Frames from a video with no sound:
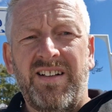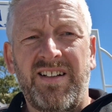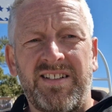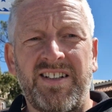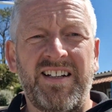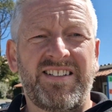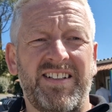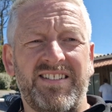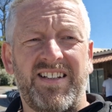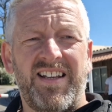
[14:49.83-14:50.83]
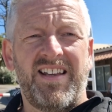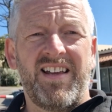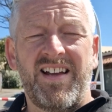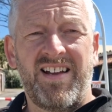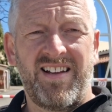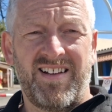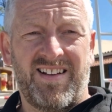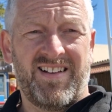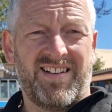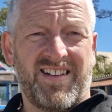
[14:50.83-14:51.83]
So this is the
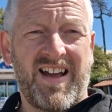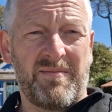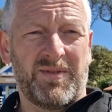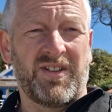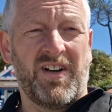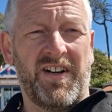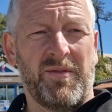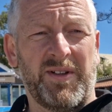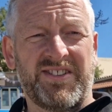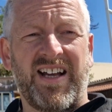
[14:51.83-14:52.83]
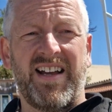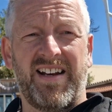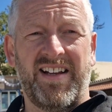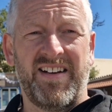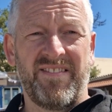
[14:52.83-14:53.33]
campsite that we're staying in.